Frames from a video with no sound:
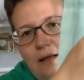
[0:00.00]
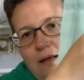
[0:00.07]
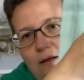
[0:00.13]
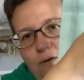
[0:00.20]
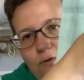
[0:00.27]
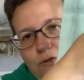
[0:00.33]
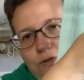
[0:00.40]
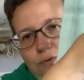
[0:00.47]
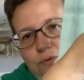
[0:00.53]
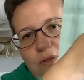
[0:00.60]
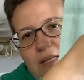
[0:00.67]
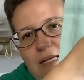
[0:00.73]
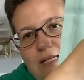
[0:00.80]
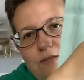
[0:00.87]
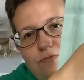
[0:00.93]
Also
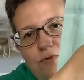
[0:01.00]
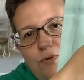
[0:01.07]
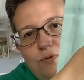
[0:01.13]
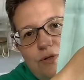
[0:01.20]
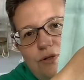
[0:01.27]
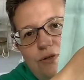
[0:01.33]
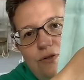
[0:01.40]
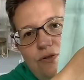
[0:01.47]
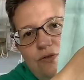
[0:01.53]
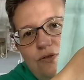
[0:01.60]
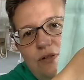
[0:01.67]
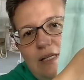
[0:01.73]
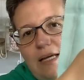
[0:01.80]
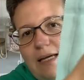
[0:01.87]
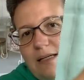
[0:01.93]
these rose urns on
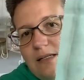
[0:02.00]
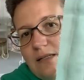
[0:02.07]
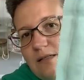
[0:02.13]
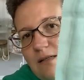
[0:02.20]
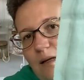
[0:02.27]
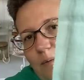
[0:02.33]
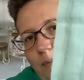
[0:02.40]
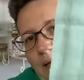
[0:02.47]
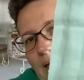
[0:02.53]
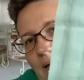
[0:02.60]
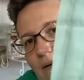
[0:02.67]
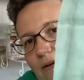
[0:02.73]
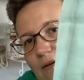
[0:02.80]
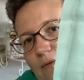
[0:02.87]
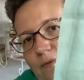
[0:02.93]
the edges up
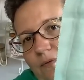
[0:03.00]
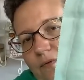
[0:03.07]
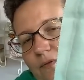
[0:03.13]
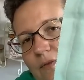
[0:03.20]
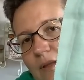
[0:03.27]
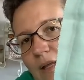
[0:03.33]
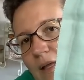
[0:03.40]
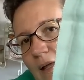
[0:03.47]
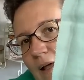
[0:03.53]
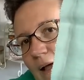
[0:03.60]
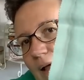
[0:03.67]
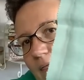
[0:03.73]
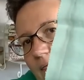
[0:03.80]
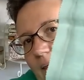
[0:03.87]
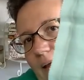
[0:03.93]
here.
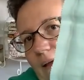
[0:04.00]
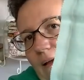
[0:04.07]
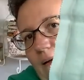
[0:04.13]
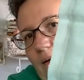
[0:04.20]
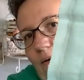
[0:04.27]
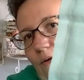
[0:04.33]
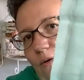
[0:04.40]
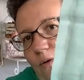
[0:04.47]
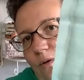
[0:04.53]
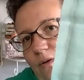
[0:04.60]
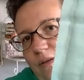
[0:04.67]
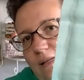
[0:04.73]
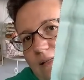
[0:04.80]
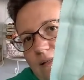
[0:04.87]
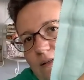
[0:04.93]
And then all
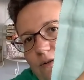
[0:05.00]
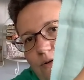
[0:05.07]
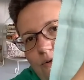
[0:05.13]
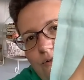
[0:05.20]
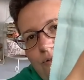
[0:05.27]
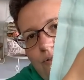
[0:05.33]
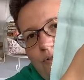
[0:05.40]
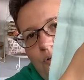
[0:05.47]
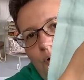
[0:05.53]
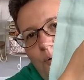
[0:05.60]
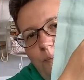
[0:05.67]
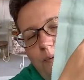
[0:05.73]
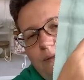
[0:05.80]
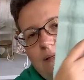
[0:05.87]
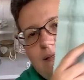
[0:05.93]
this across the top.
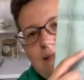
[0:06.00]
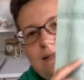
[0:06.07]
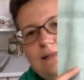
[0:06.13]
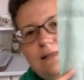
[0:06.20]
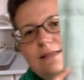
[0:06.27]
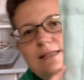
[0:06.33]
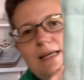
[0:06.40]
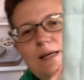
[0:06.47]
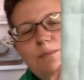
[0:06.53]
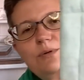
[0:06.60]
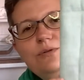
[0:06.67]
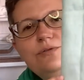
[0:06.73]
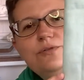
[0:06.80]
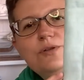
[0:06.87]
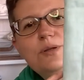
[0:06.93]
This is the
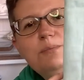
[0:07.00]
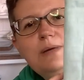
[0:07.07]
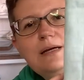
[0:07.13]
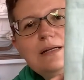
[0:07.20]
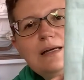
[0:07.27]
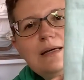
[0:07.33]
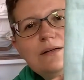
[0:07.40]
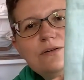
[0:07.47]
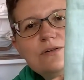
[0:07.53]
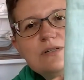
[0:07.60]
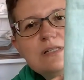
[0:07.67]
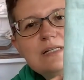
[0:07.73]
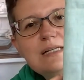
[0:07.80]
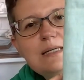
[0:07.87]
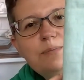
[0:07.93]
table for the Mad Hatter's
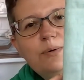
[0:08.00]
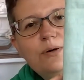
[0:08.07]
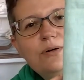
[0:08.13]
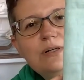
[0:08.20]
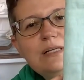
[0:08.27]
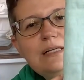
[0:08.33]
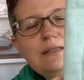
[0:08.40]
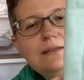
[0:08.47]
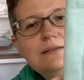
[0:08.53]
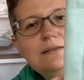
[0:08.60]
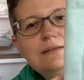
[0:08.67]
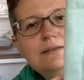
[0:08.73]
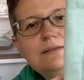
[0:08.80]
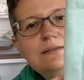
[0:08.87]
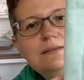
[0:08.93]
tea party
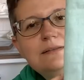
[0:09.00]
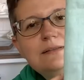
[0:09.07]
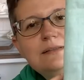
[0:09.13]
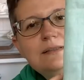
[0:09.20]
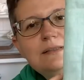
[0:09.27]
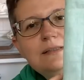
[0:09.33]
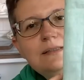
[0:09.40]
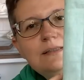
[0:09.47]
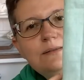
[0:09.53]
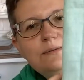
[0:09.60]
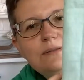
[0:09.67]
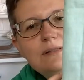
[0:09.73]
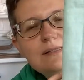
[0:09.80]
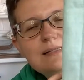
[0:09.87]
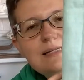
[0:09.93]

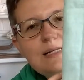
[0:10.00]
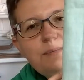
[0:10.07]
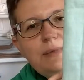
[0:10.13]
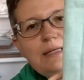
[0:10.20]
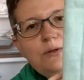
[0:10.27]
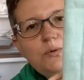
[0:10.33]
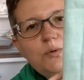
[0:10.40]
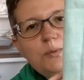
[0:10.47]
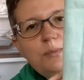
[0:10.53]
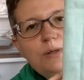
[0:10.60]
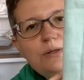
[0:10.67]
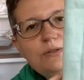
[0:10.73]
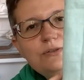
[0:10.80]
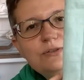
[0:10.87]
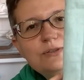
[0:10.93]
with the sleepy
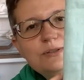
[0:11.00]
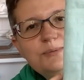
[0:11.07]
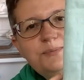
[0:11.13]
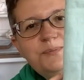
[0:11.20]
dormouse.